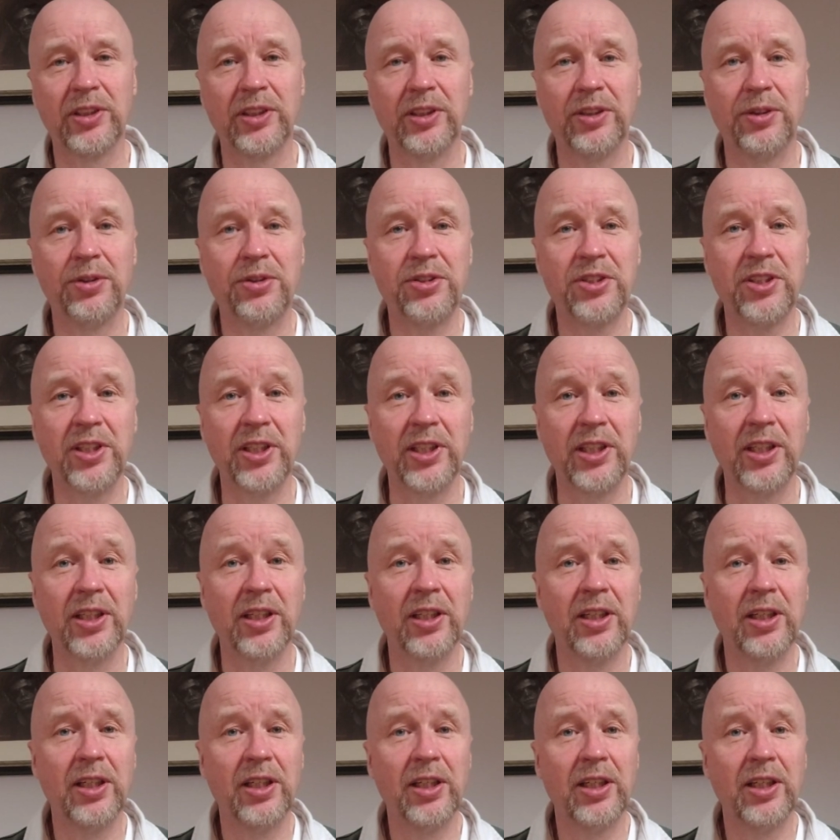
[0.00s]
that you see
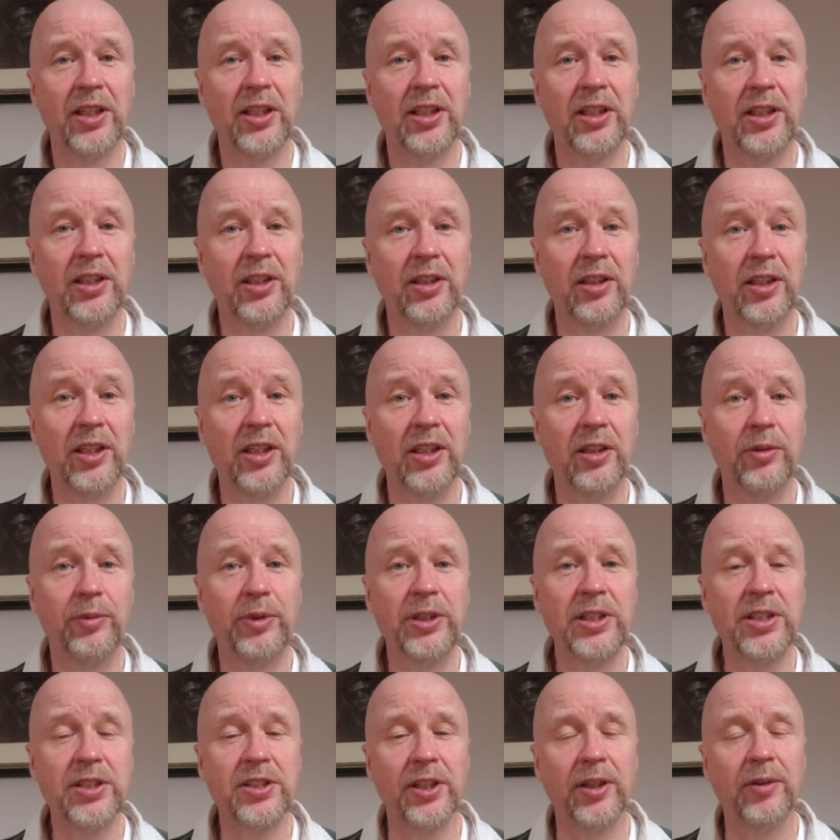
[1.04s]
in the
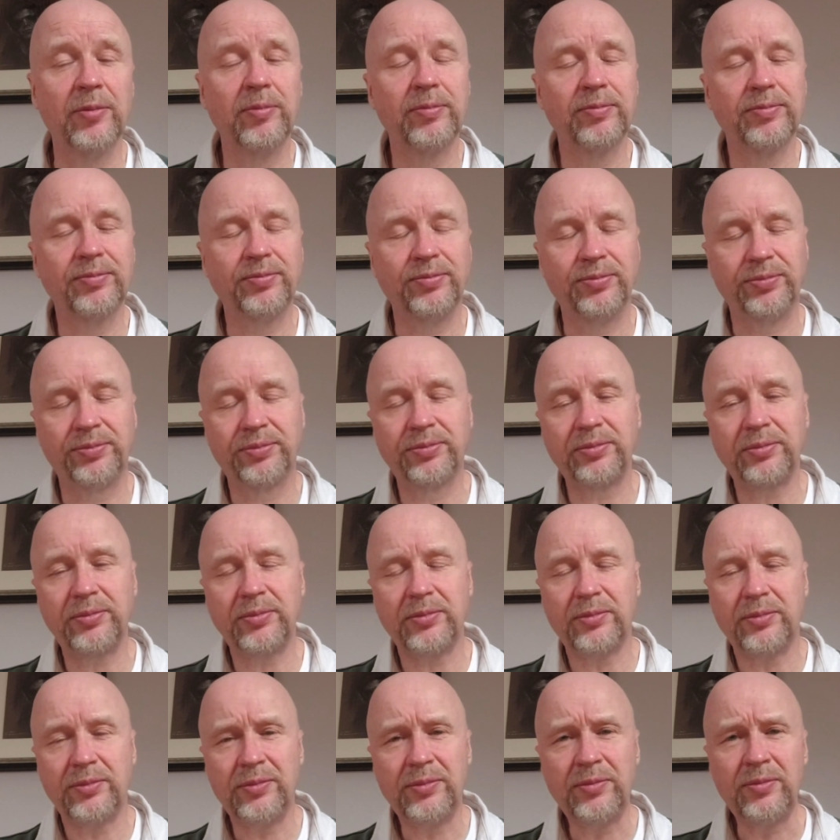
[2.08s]
winter.
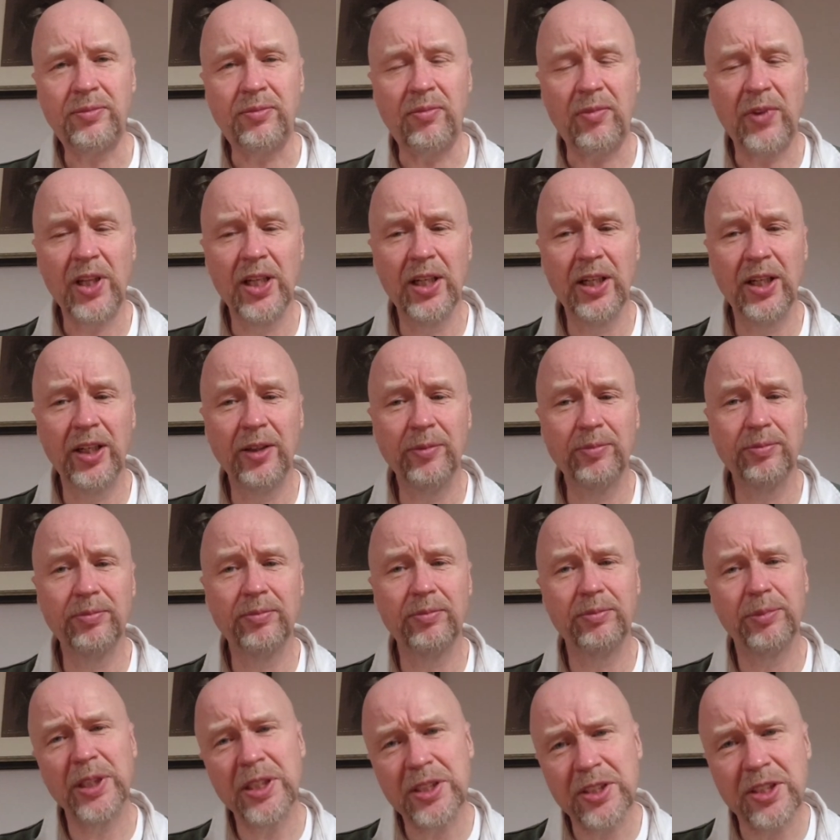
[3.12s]
But
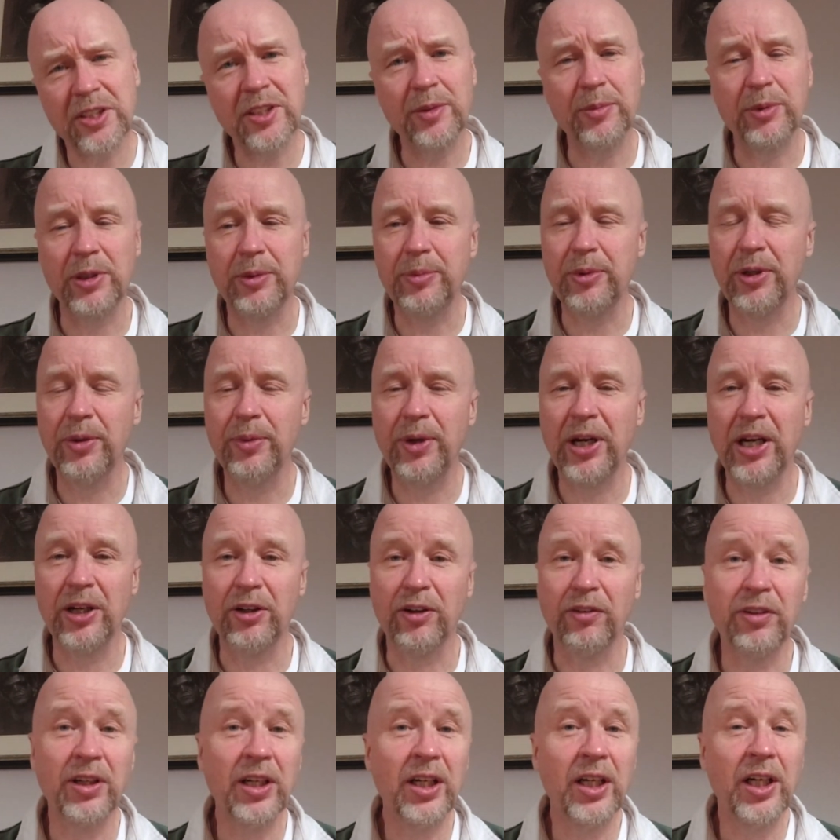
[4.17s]
it's just something to be aware
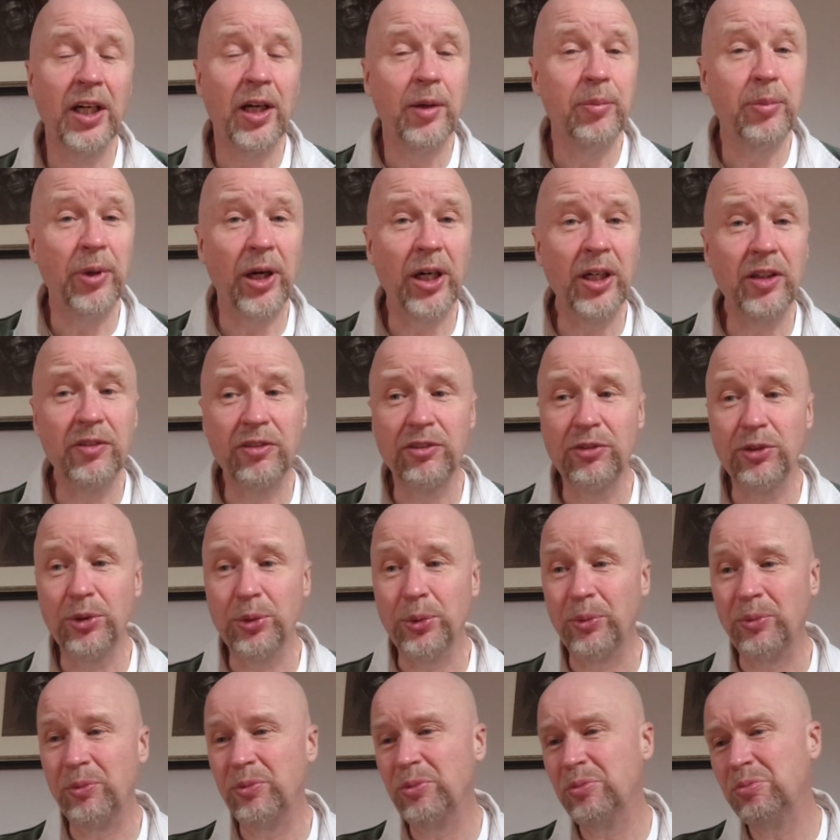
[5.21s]
of. But
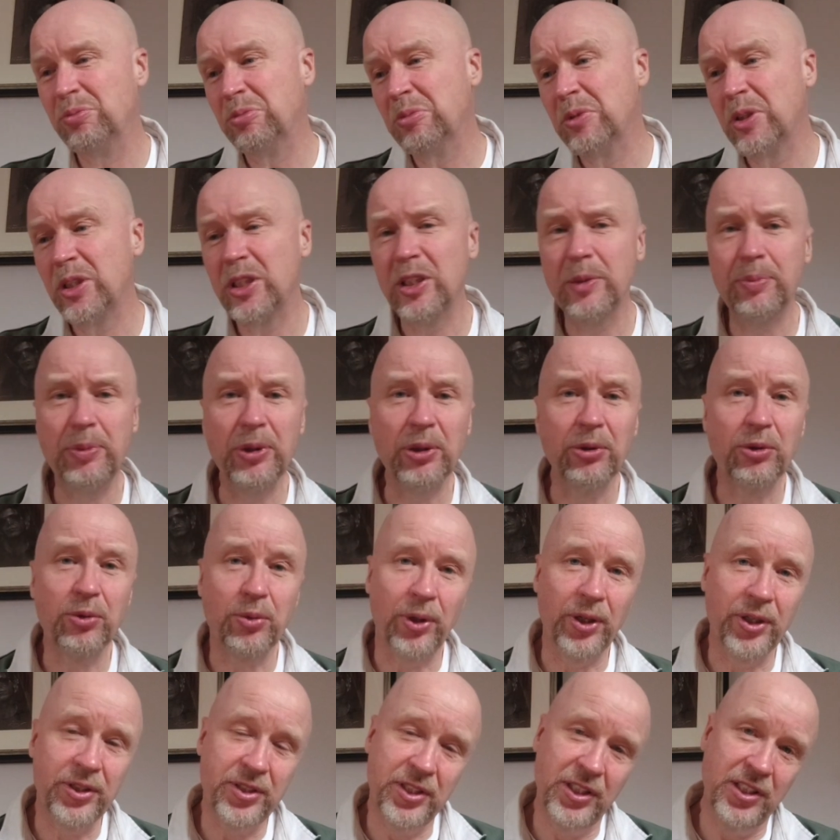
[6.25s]
overall, the build
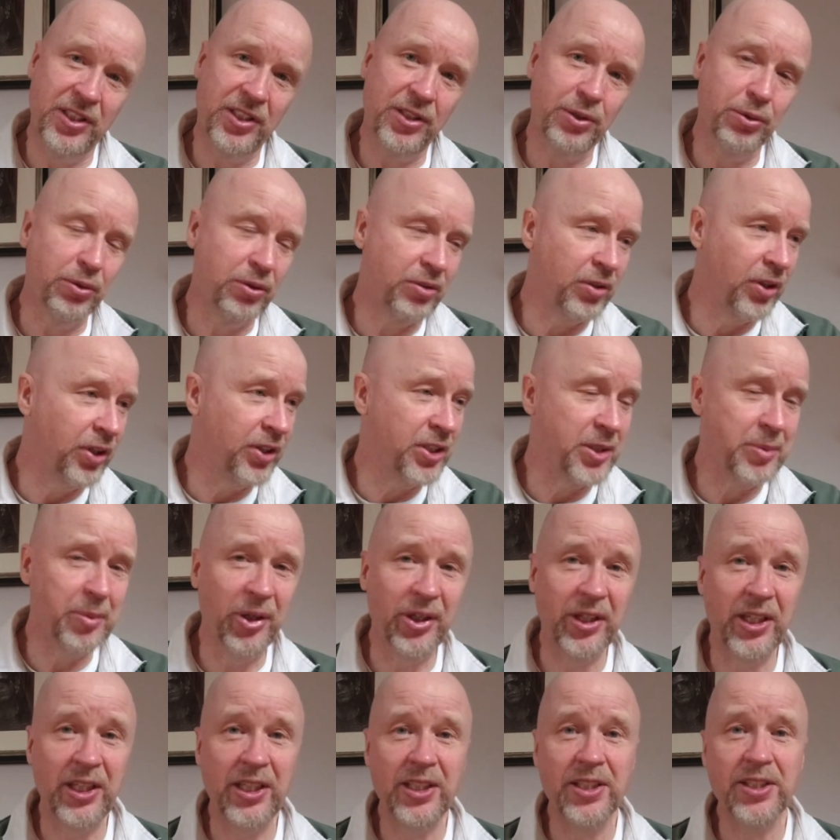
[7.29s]
quality still grinds
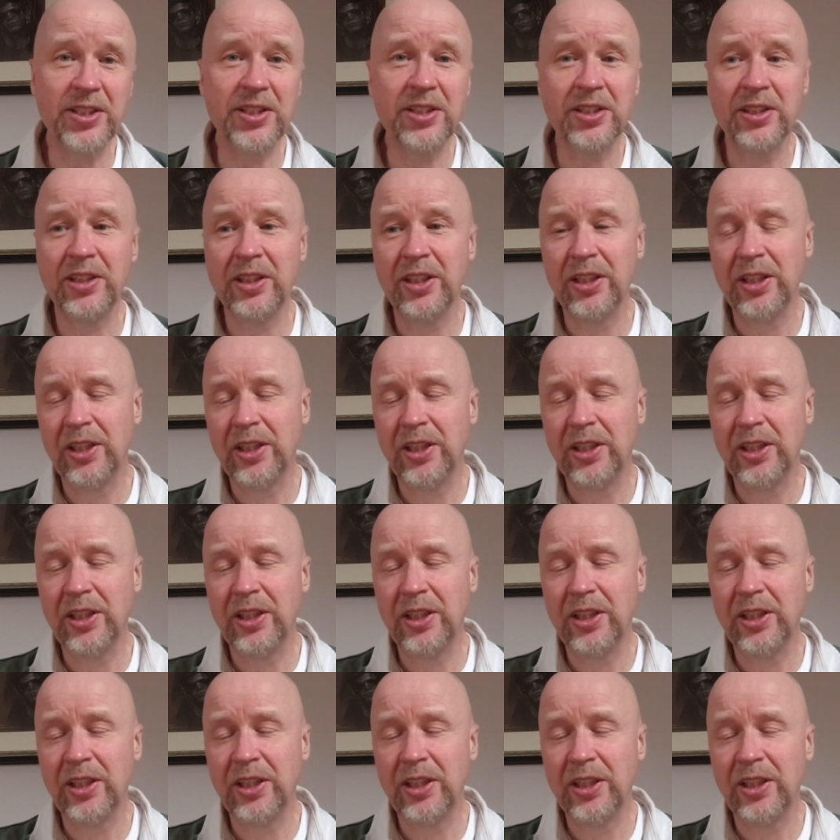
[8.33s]
my gears.